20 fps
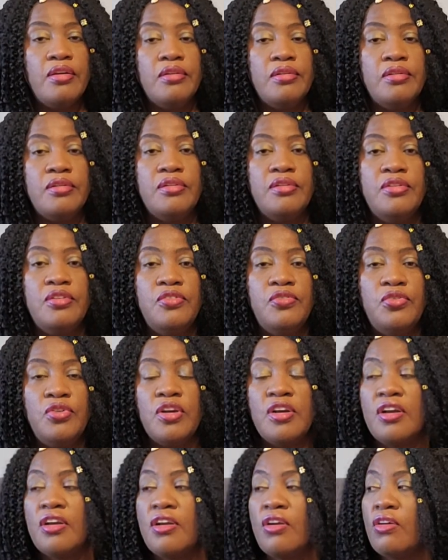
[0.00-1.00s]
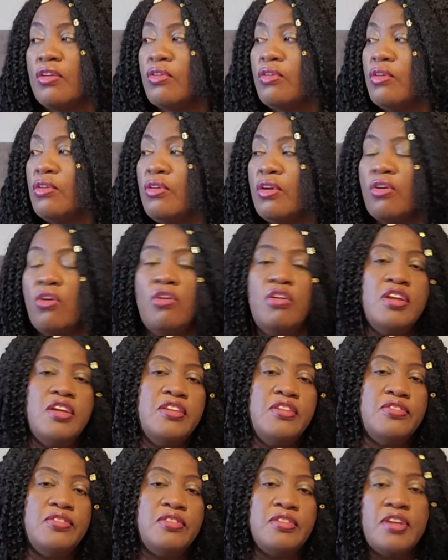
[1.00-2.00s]
If your college
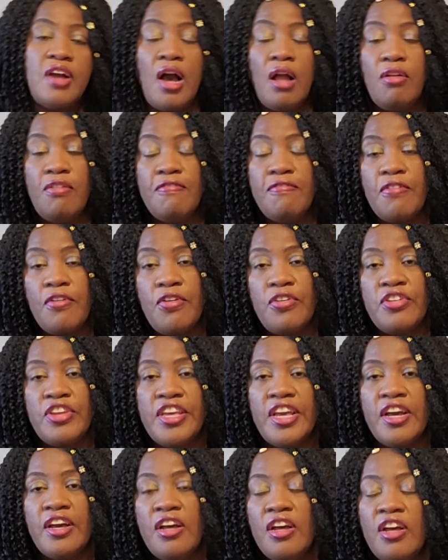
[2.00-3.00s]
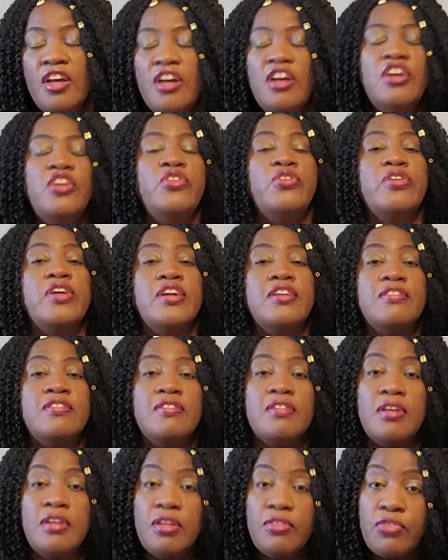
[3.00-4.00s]
is in California, you can
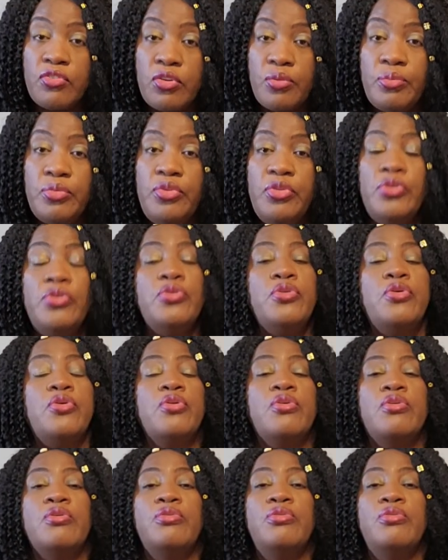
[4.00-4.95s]
study from New York.